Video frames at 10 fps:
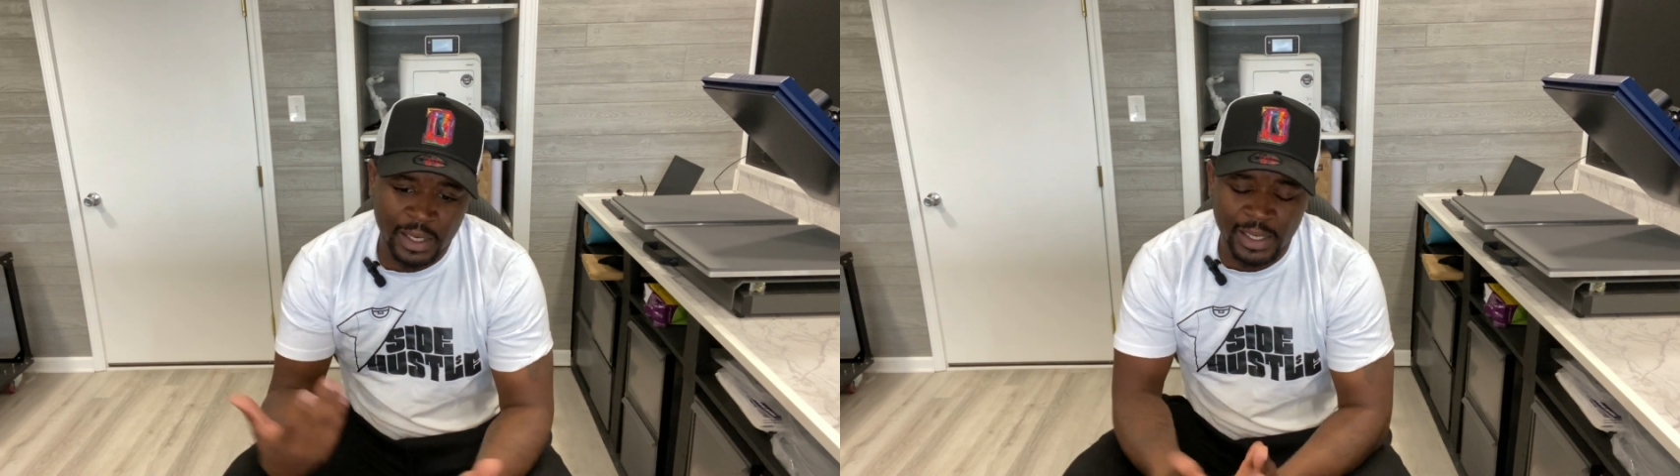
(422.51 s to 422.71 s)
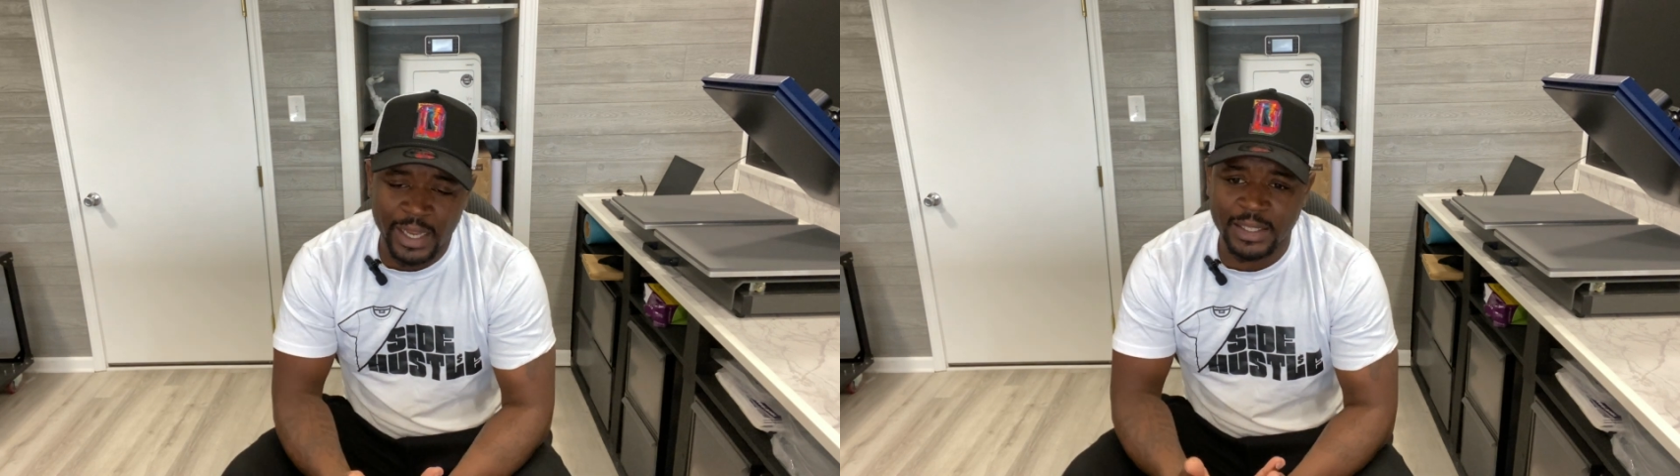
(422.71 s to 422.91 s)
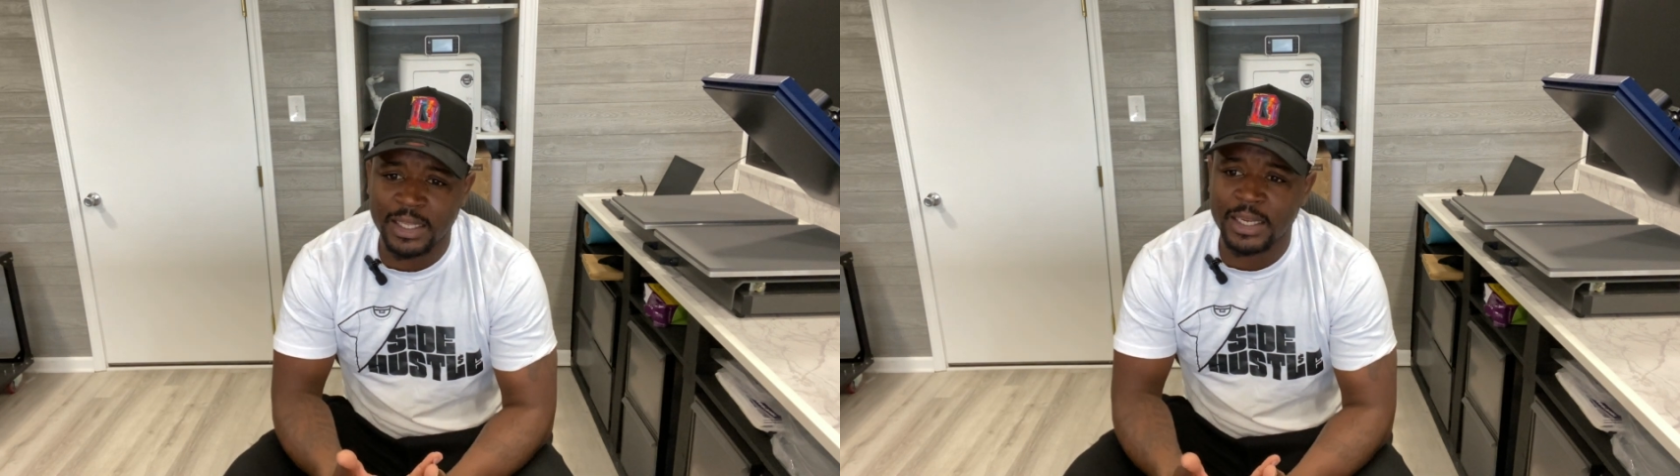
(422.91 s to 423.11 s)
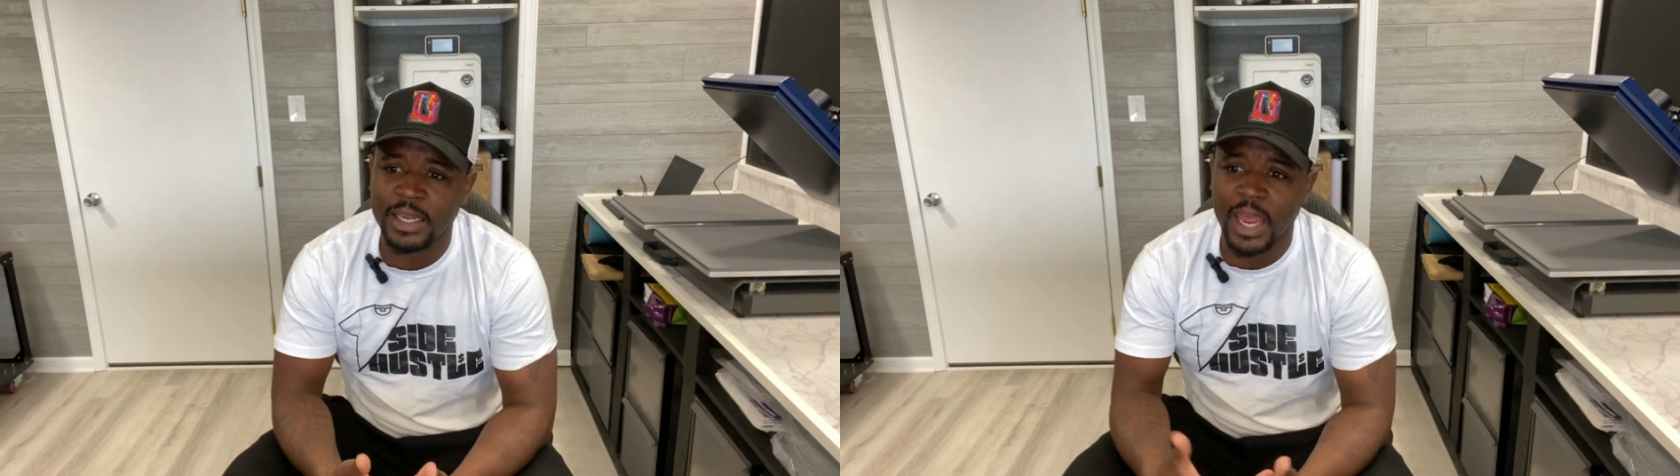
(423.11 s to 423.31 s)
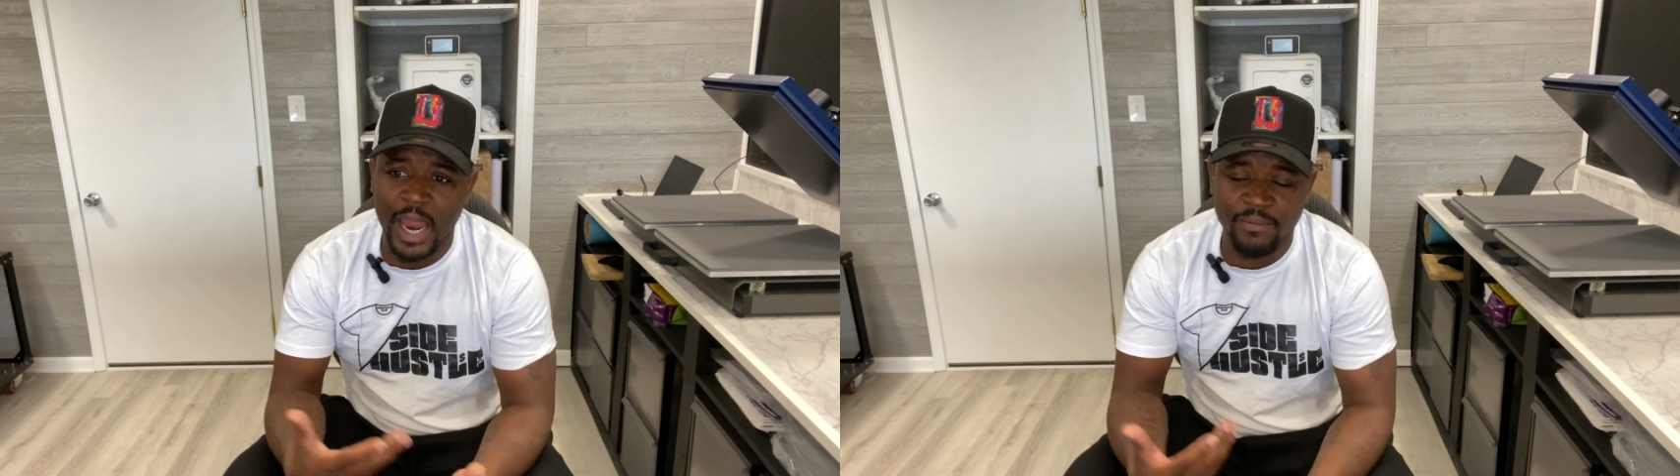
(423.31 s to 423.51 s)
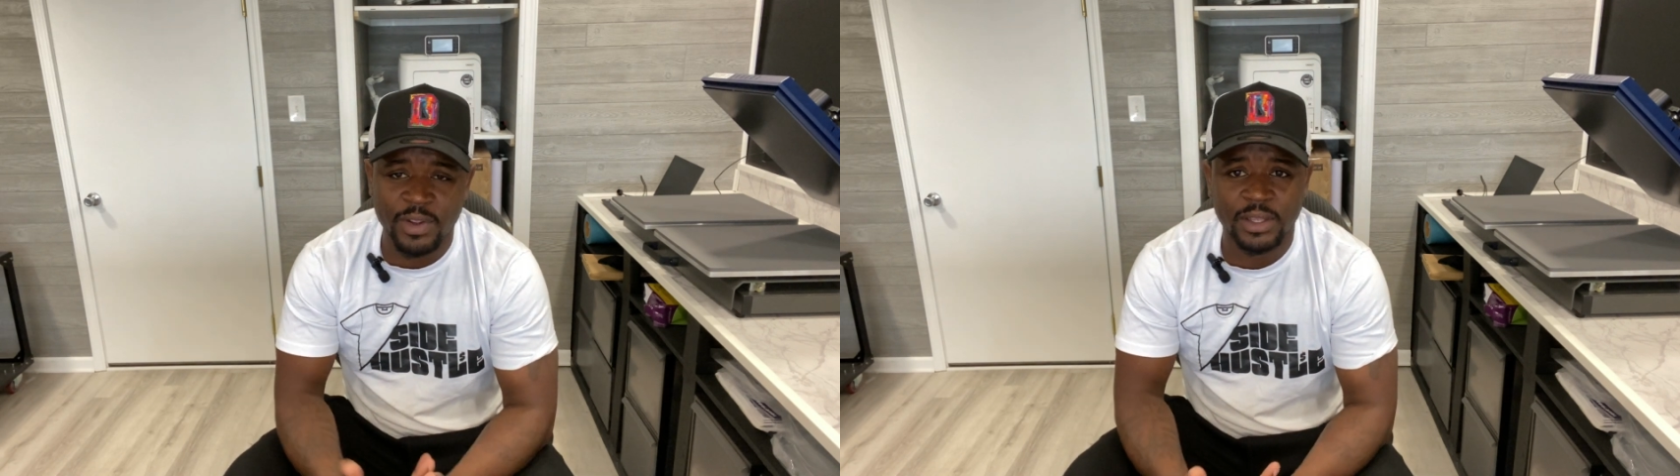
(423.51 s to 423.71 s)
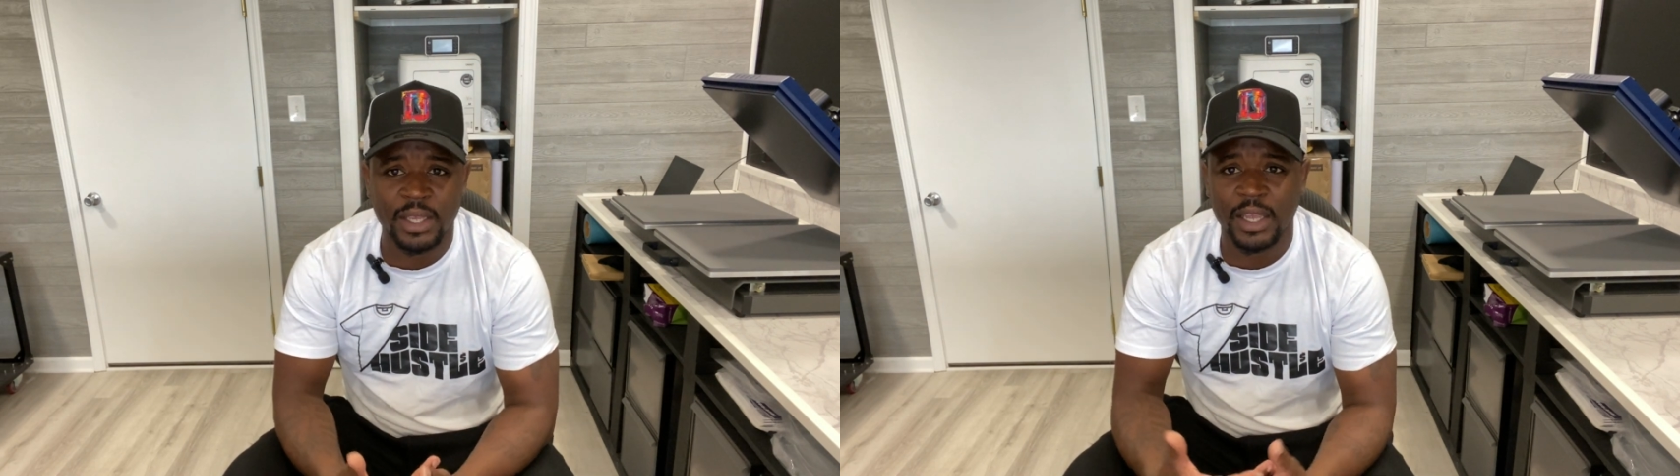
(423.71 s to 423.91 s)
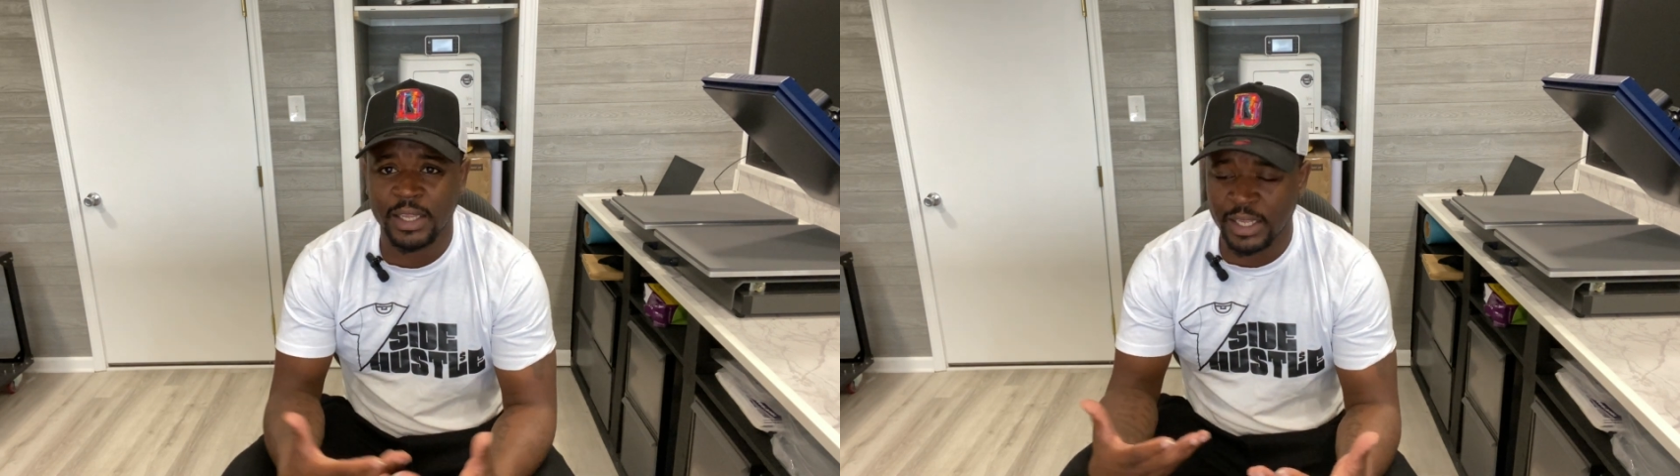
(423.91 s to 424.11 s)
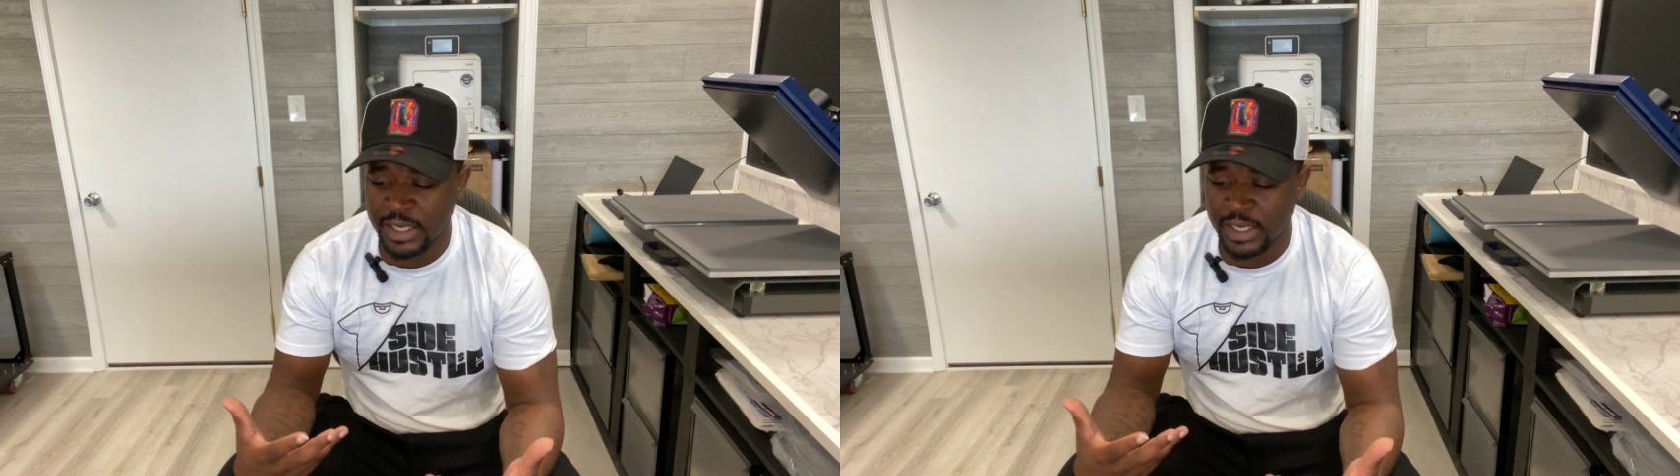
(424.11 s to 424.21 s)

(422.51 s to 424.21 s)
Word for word: collecting everything,